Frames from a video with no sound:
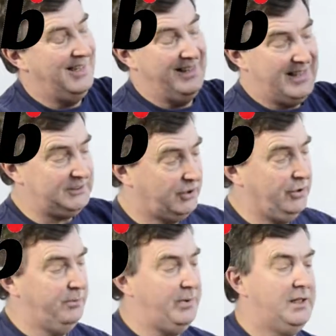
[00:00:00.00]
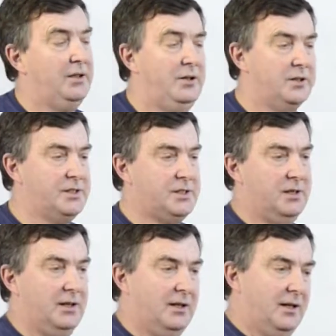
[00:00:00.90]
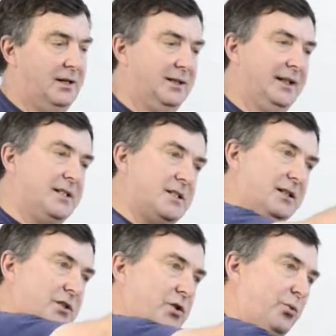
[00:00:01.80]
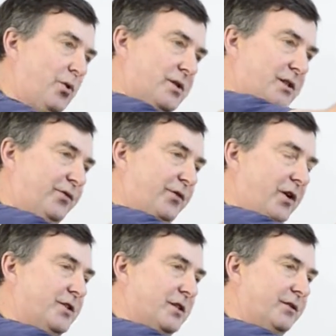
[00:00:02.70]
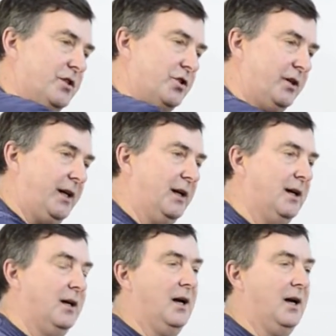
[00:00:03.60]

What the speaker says: and that's good because it's towards the front of the tree,